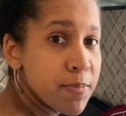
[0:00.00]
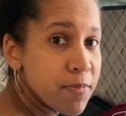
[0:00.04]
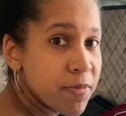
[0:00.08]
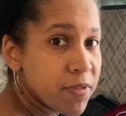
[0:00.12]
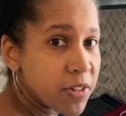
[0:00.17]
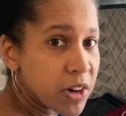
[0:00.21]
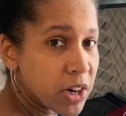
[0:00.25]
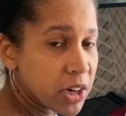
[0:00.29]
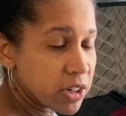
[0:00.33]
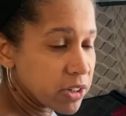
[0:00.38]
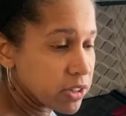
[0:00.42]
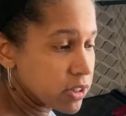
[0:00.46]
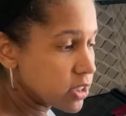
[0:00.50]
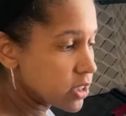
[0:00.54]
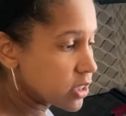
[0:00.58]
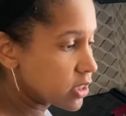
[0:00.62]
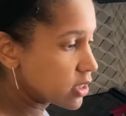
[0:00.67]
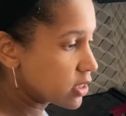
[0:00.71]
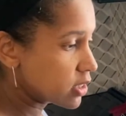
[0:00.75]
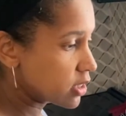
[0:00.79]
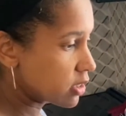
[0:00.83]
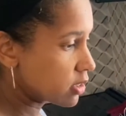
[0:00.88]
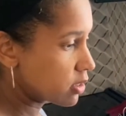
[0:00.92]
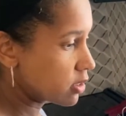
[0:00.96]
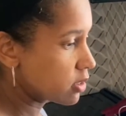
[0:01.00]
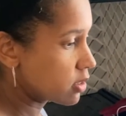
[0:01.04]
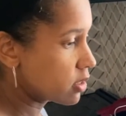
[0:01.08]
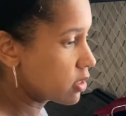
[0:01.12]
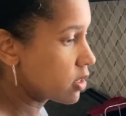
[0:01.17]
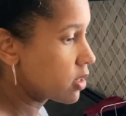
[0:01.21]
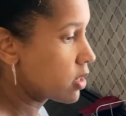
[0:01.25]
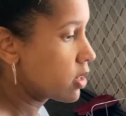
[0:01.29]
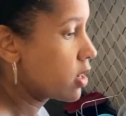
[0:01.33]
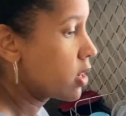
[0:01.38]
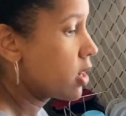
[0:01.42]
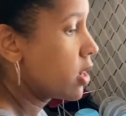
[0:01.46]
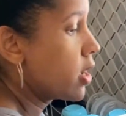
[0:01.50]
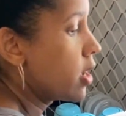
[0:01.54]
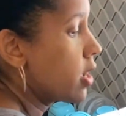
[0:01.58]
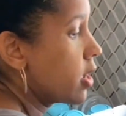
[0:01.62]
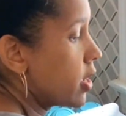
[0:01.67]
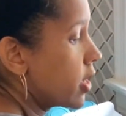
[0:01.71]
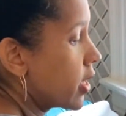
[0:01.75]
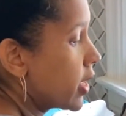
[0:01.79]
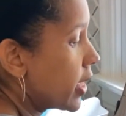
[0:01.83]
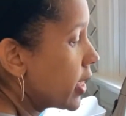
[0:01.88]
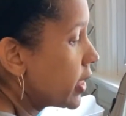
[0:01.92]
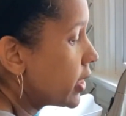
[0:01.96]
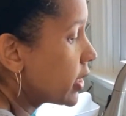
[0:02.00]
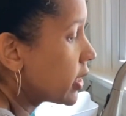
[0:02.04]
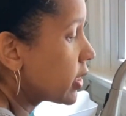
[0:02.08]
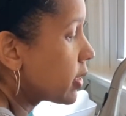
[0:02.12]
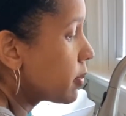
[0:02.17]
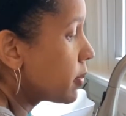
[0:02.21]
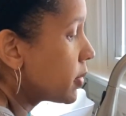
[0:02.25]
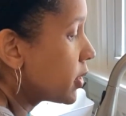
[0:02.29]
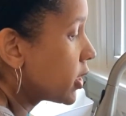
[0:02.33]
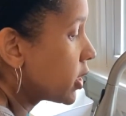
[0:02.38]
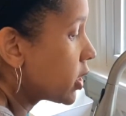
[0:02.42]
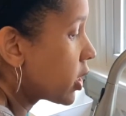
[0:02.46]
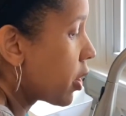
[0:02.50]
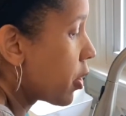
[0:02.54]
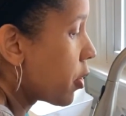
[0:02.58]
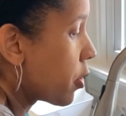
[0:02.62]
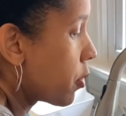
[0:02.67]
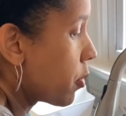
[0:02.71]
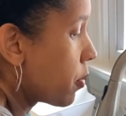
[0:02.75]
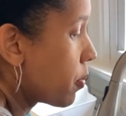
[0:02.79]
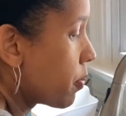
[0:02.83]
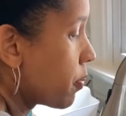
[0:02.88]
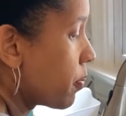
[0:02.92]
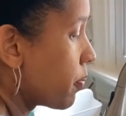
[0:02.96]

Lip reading: first, get some soap,